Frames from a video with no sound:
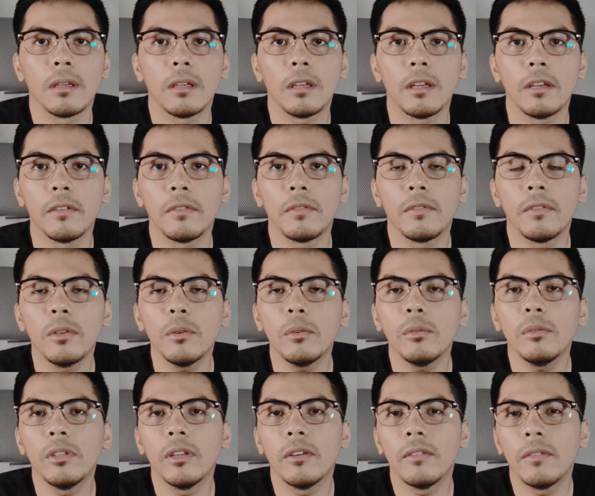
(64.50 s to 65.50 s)
If you
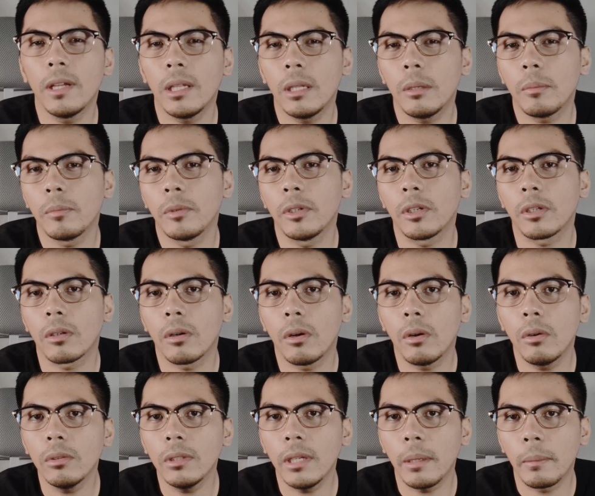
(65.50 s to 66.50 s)
develop your
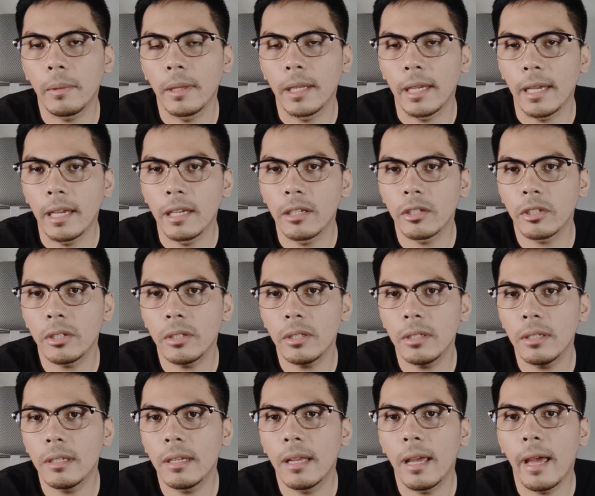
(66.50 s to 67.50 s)
own application,
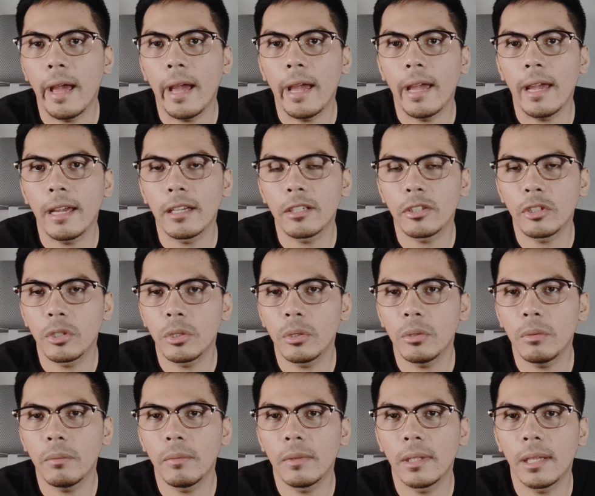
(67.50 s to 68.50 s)
I
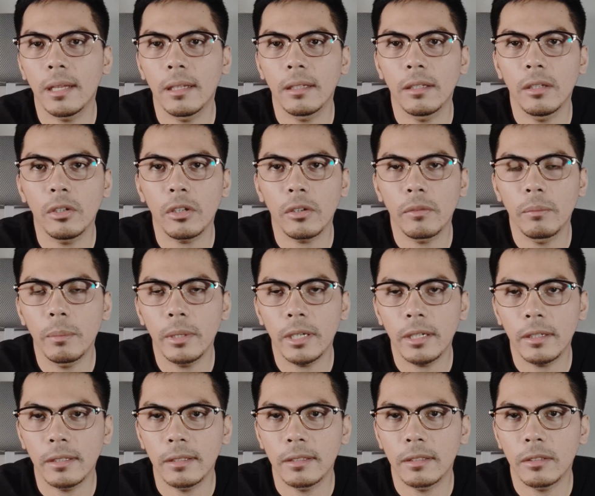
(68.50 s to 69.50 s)
assume that you're
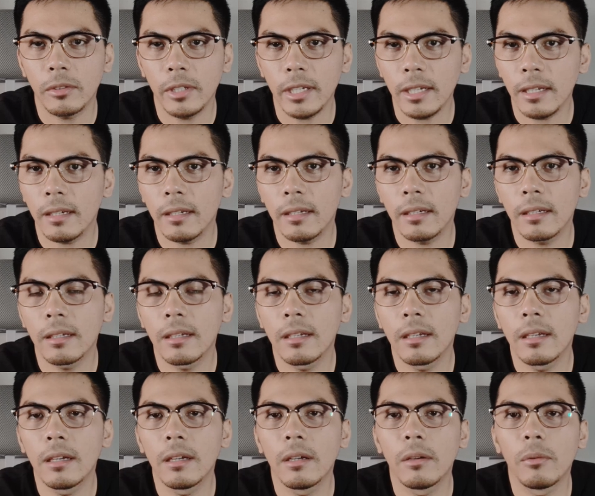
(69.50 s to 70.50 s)
very strict
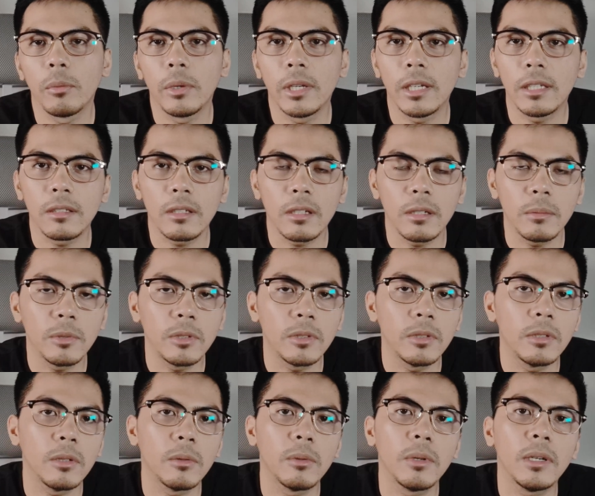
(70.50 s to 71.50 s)
when it comes to the
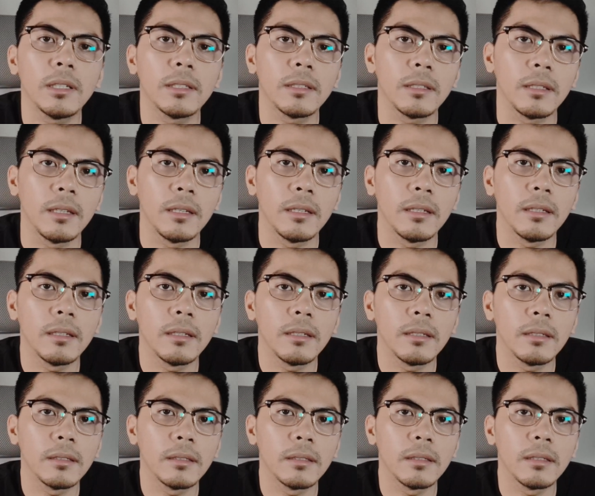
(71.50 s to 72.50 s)
quality.
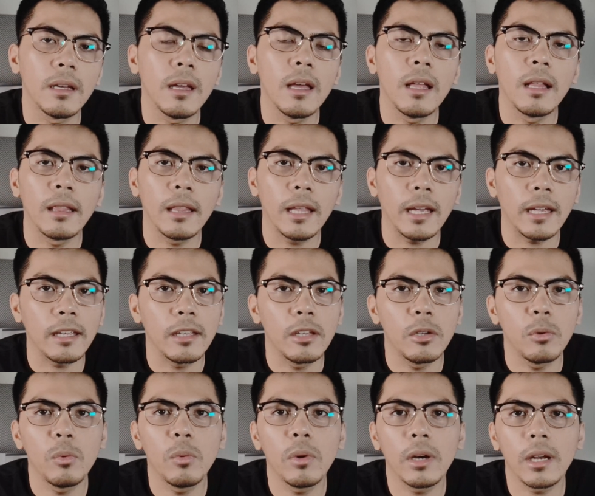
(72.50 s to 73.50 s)
Like you
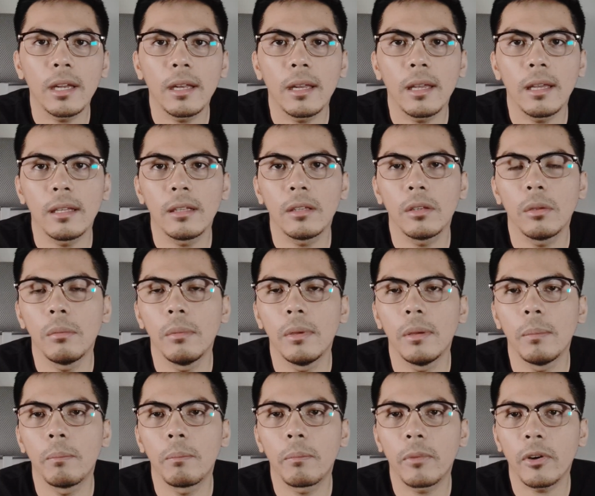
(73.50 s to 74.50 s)
wanted it to be
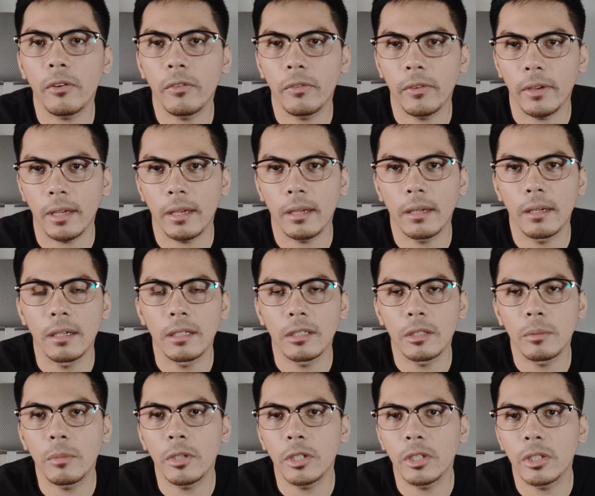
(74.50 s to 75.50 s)
perfect as
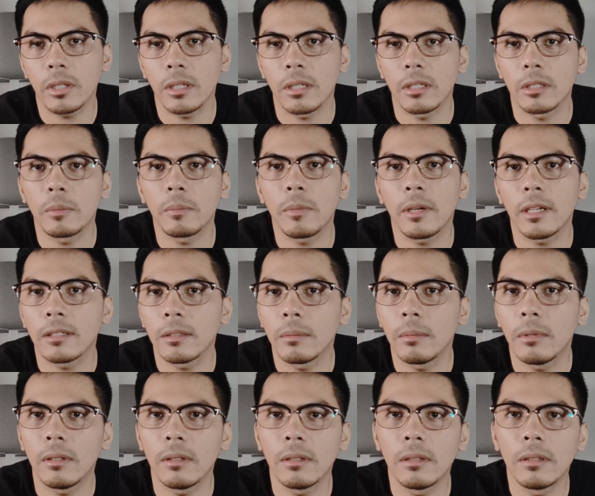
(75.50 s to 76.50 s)
much as
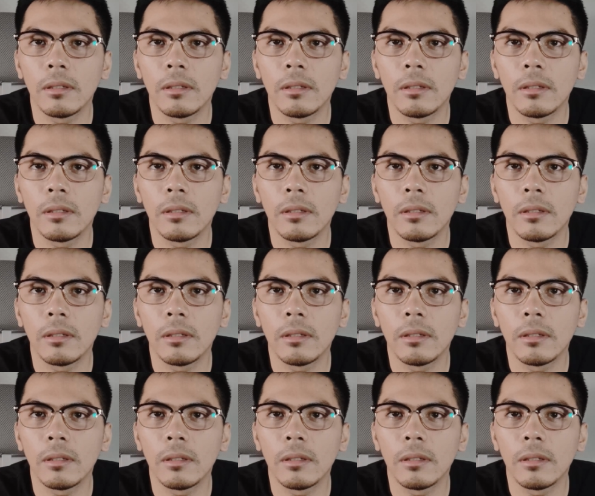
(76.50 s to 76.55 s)
possible.